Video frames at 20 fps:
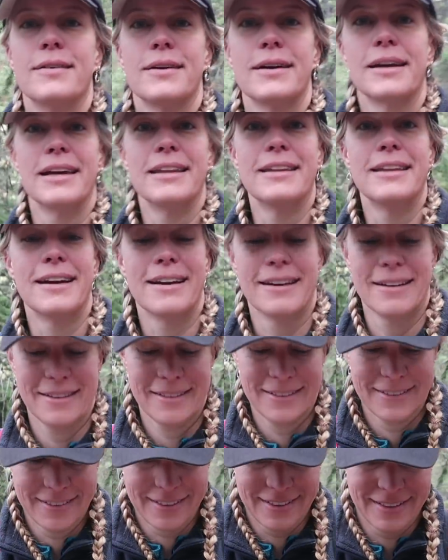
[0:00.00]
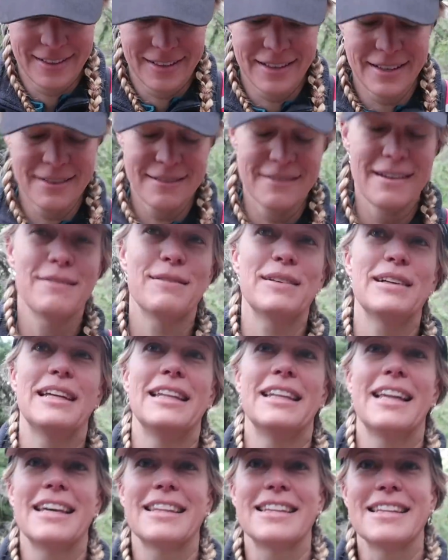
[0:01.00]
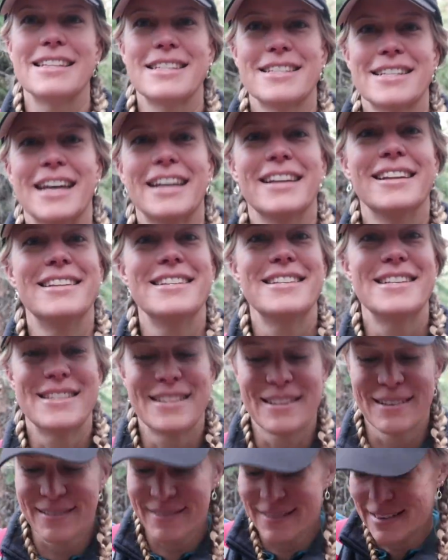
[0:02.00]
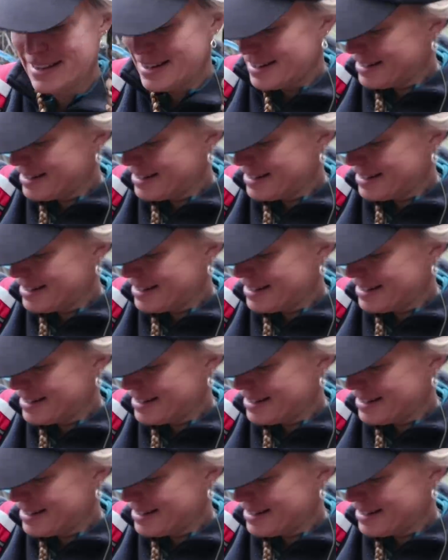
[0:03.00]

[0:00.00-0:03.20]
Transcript: We're getting there. You know, I really like these challenges though.